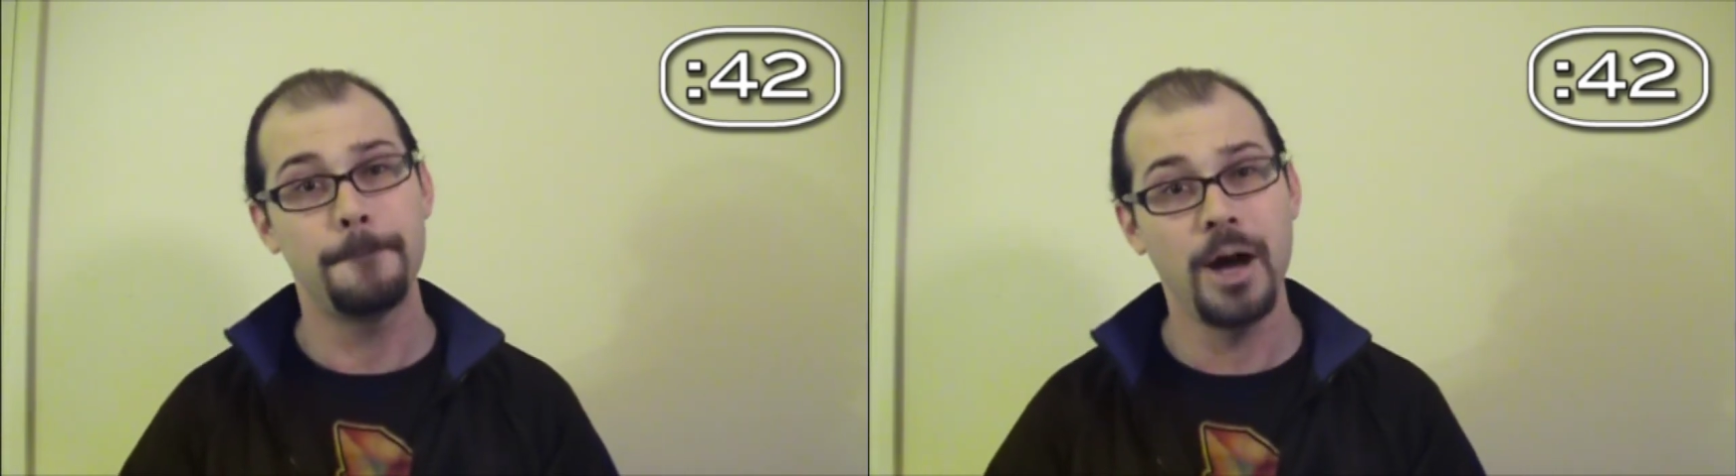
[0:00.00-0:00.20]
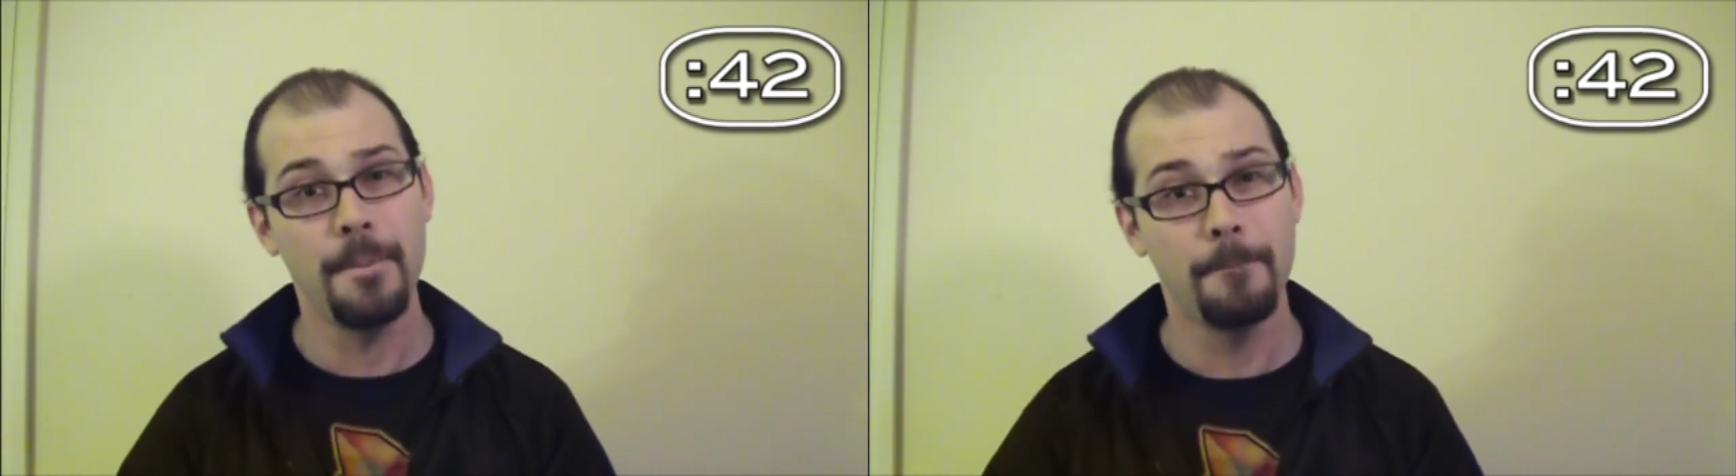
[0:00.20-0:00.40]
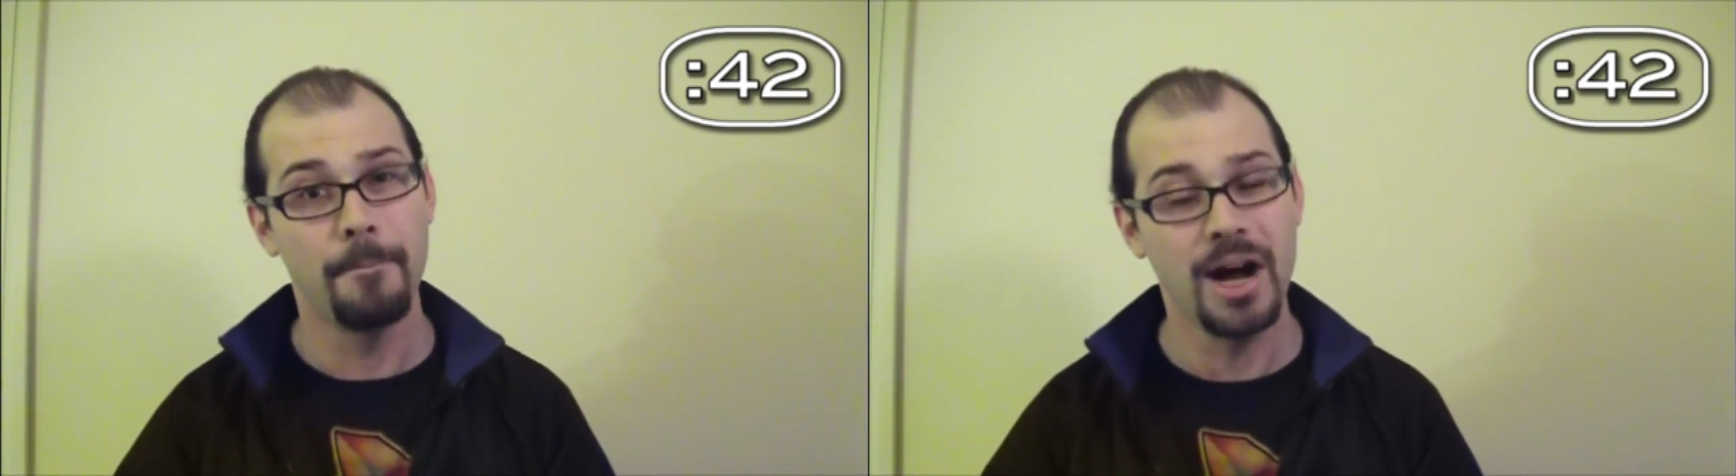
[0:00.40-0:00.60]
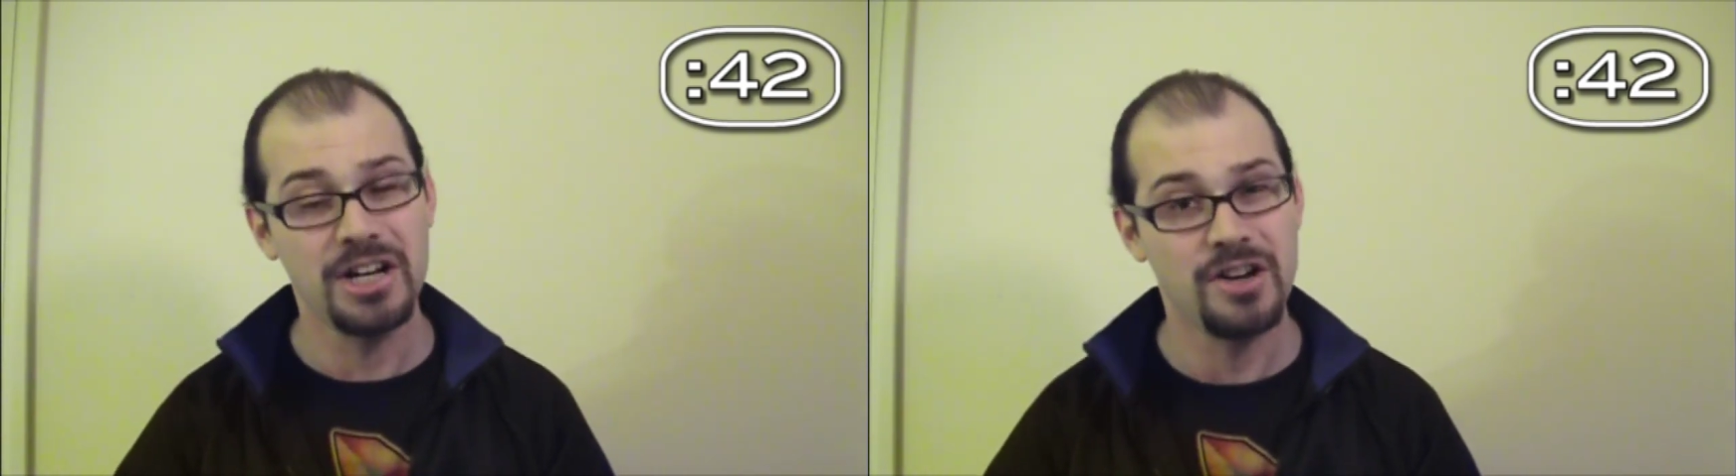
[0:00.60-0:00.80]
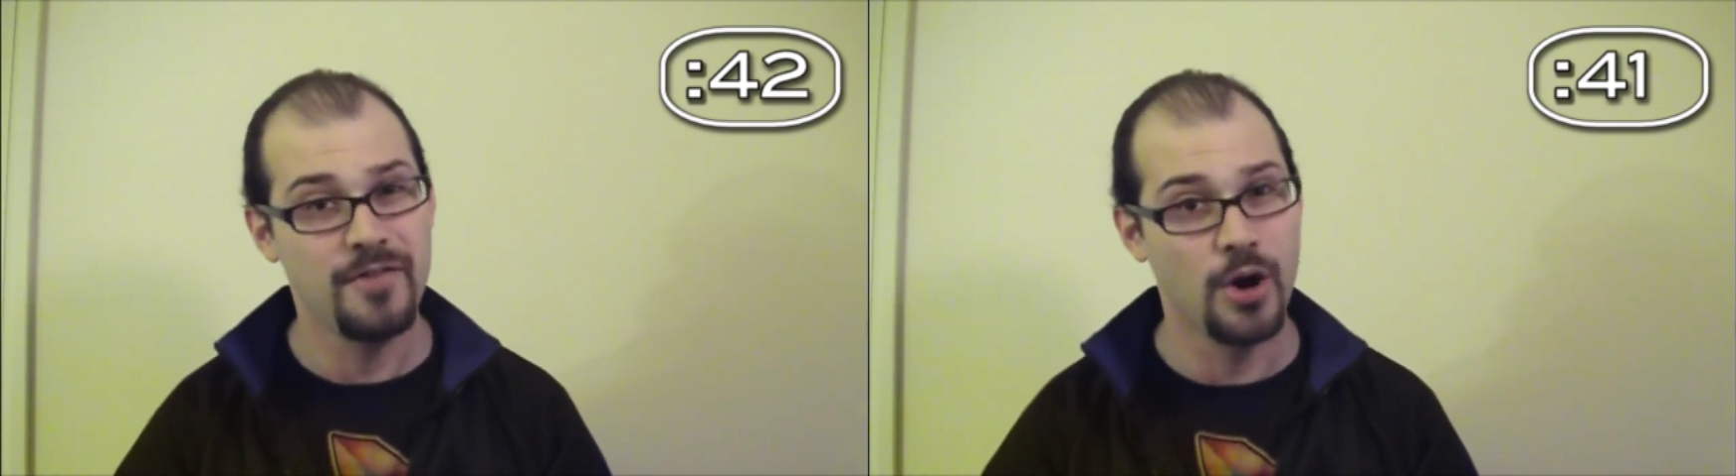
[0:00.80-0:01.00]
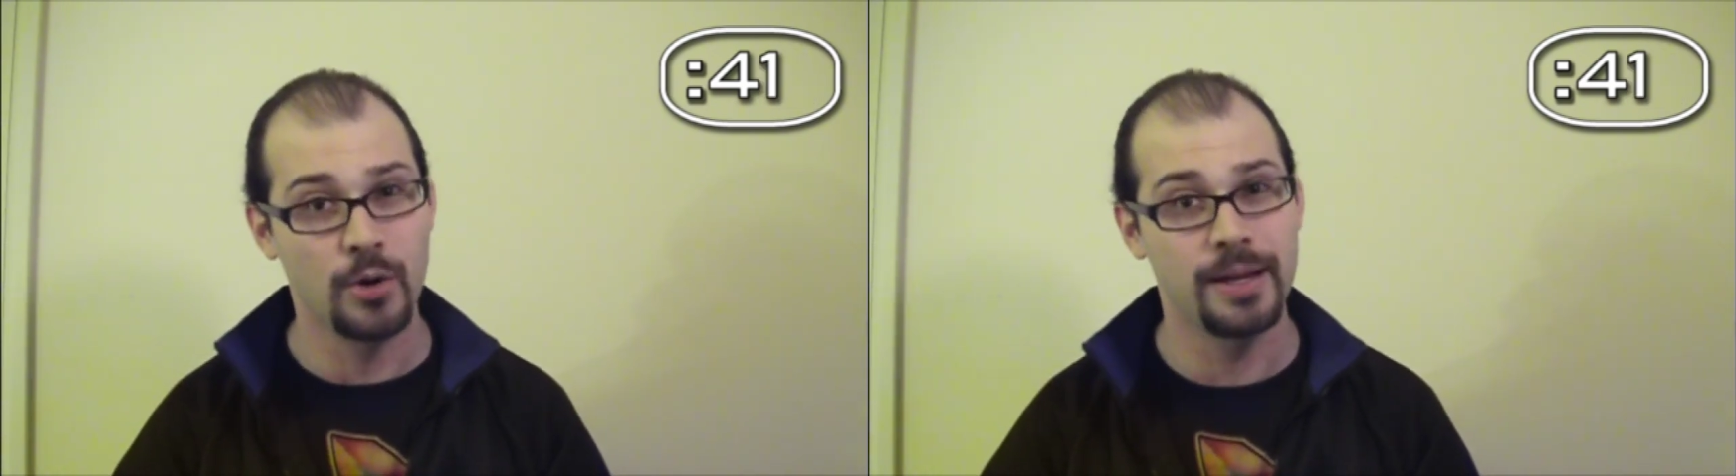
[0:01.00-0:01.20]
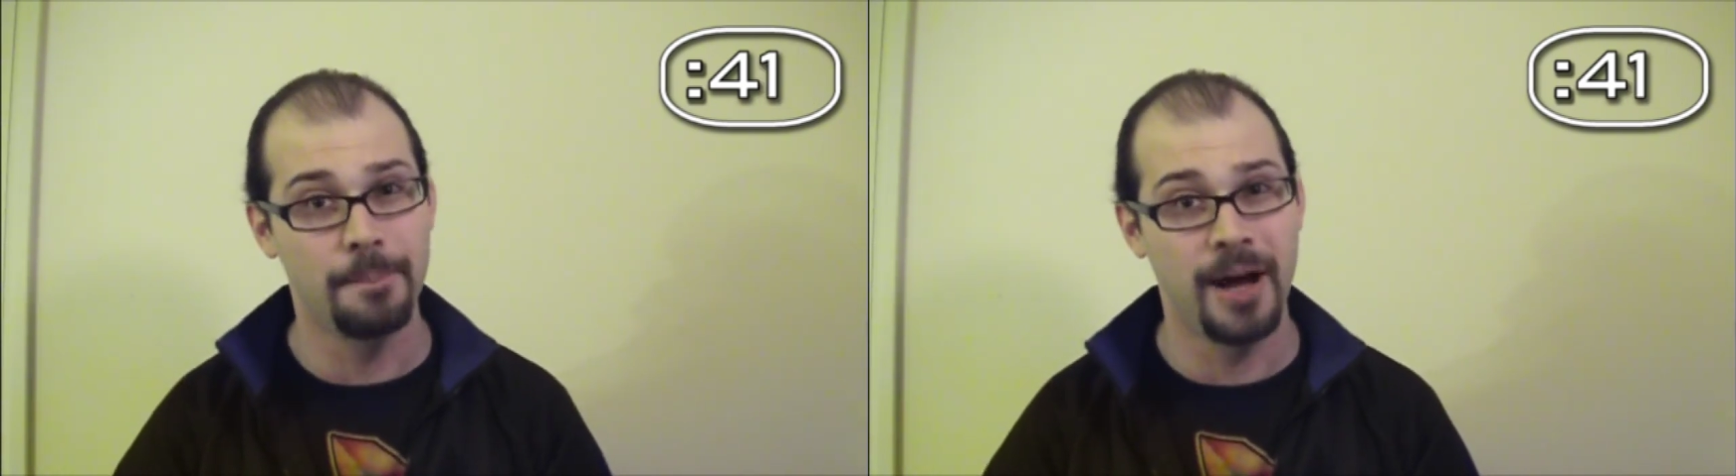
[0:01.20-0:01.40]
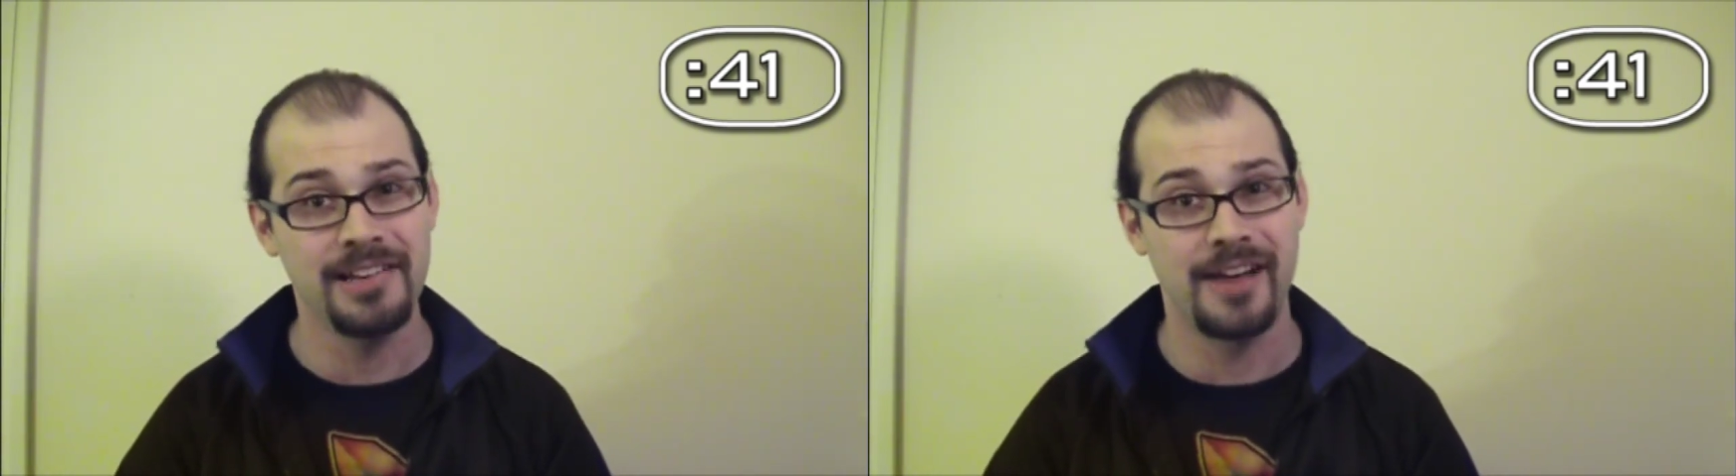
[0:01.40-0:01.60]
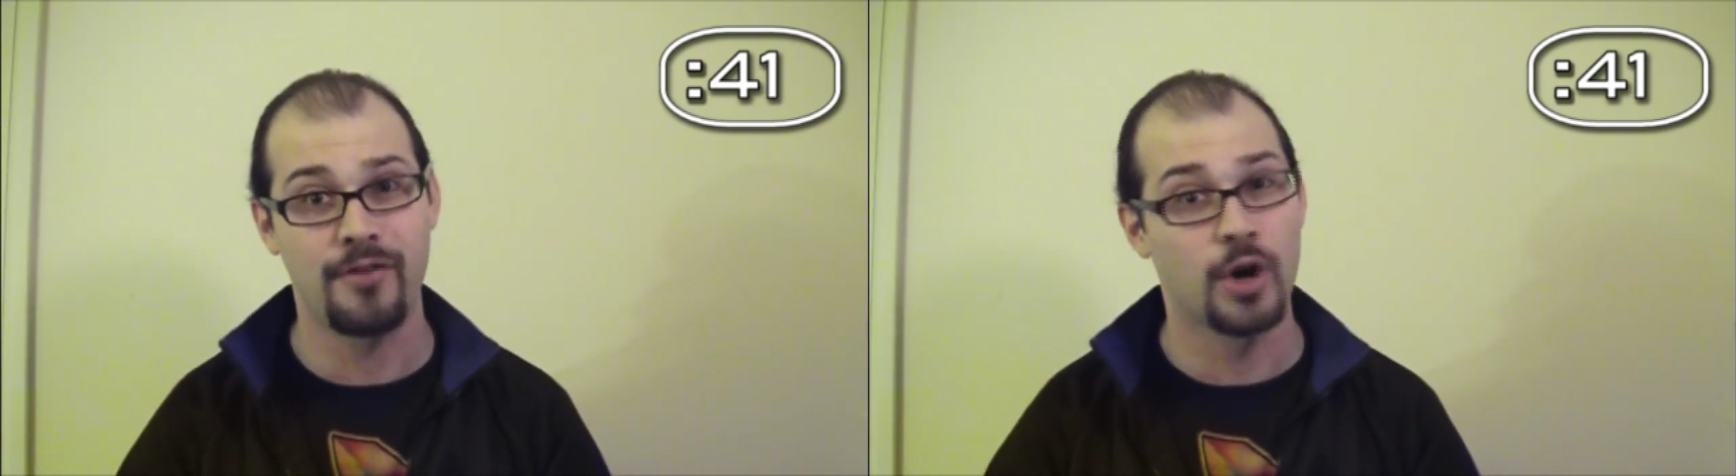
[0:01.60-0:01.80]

But much of the early buzz I've